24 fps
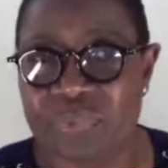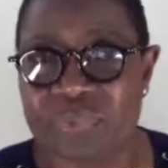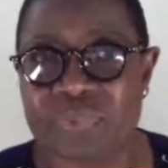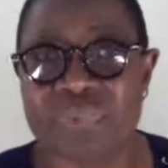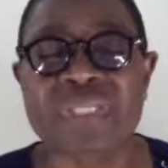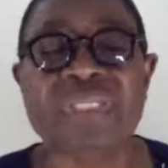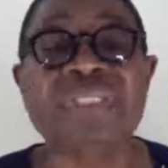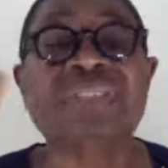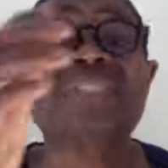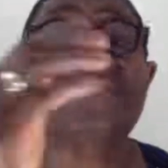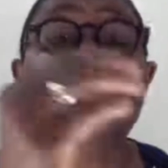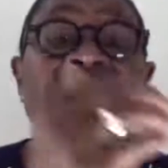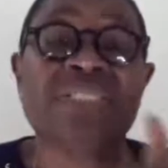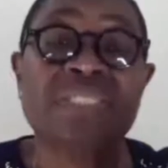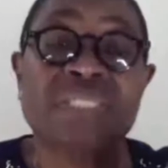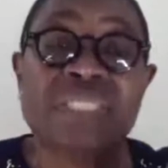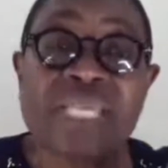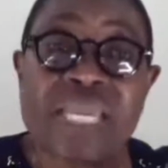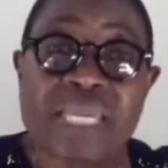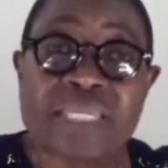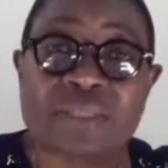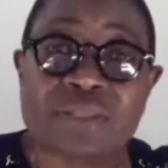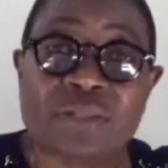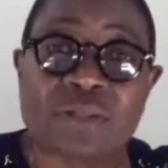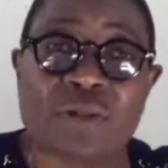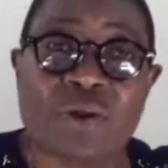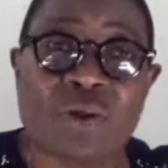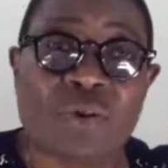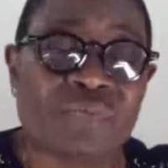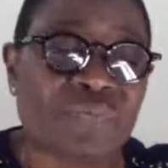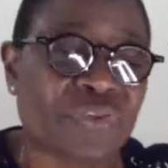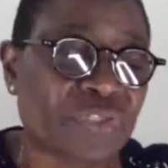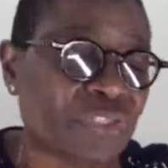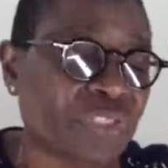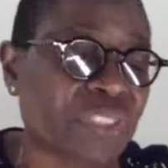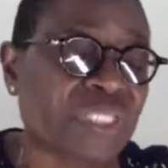It's a state law.
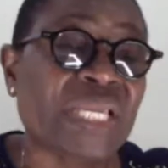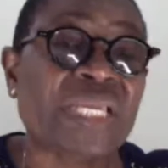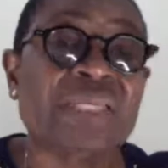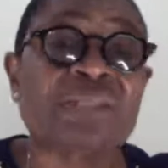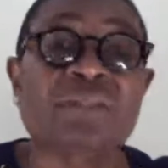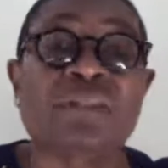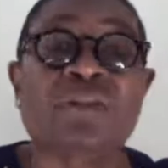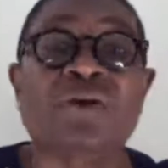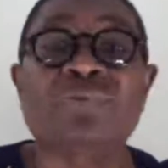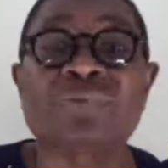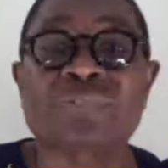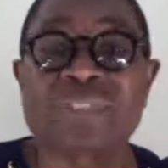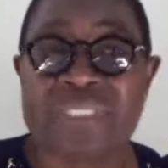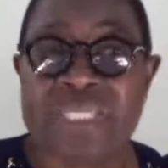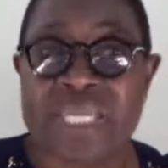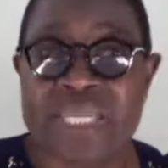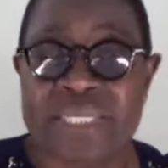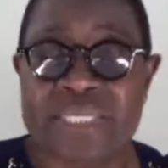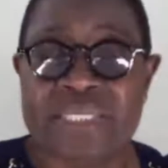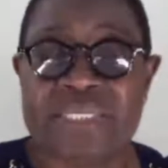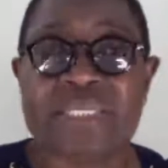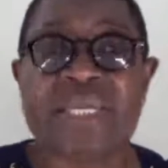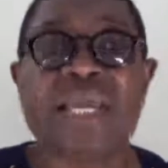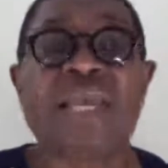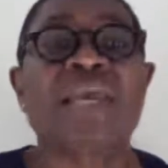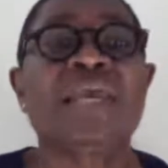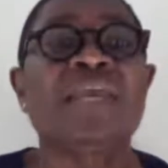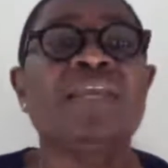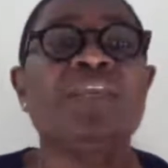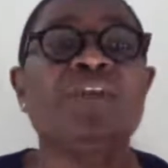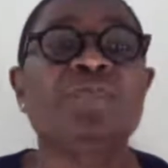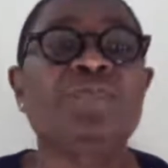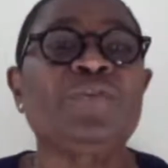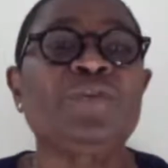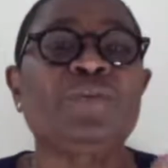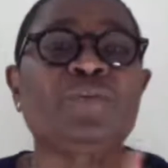The state law said
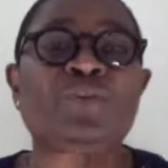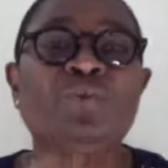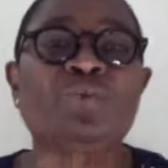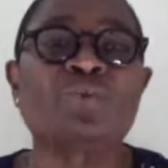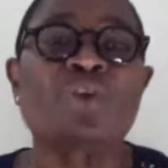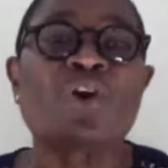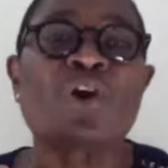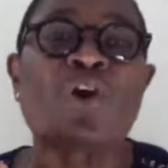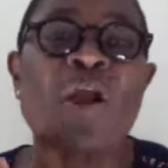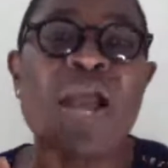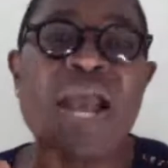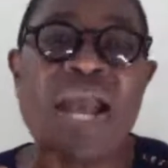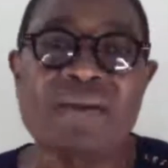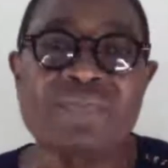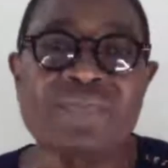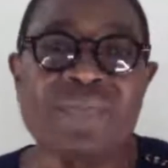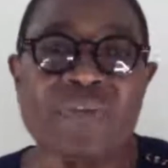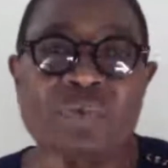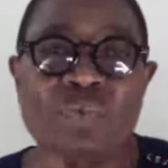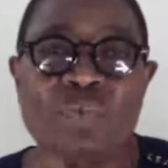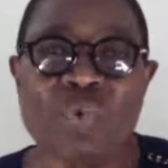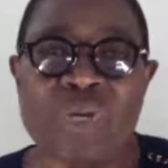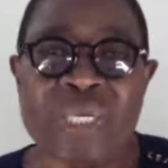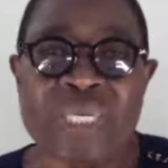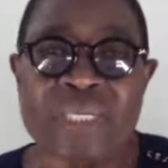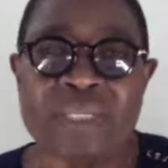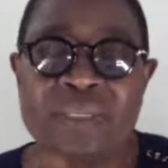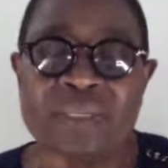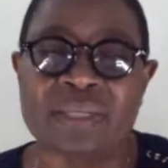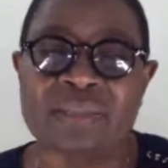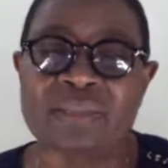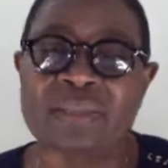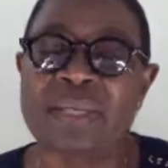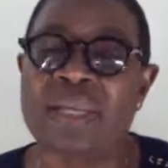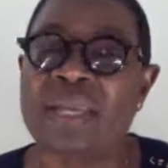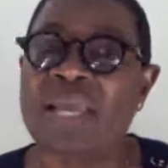if you do not have a will
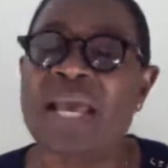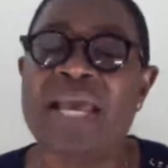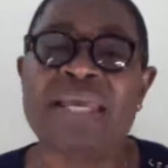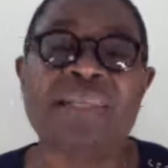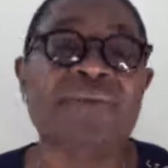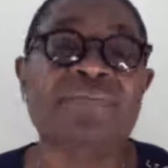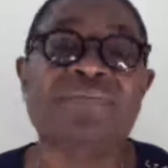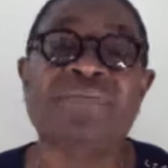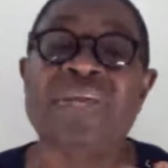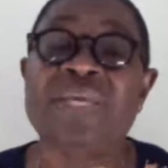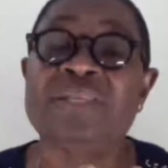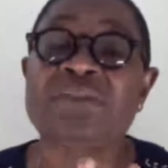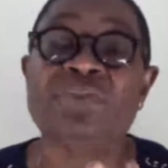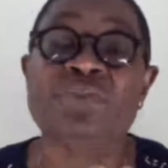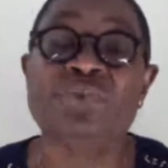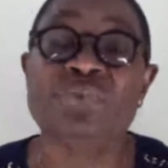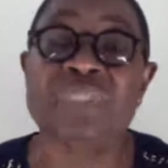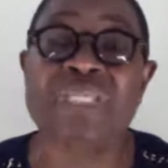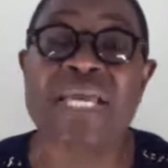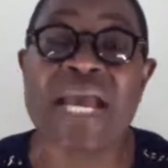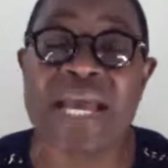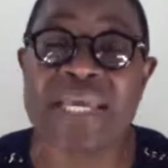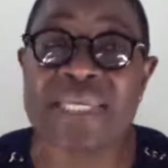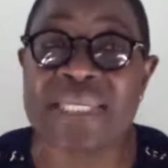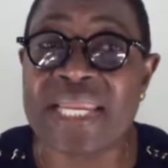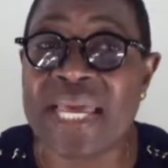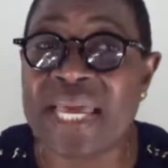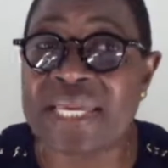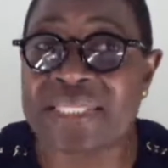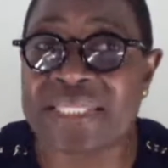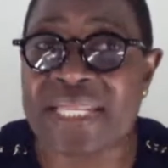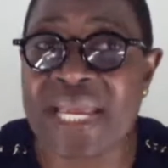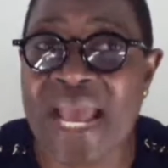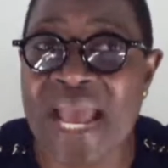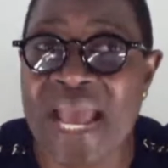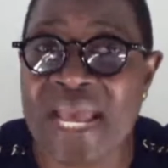and then you die like
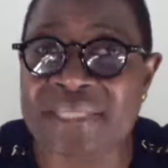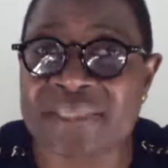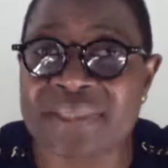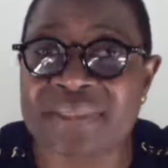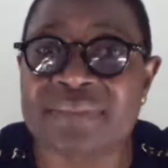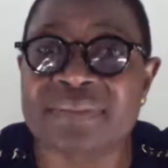that,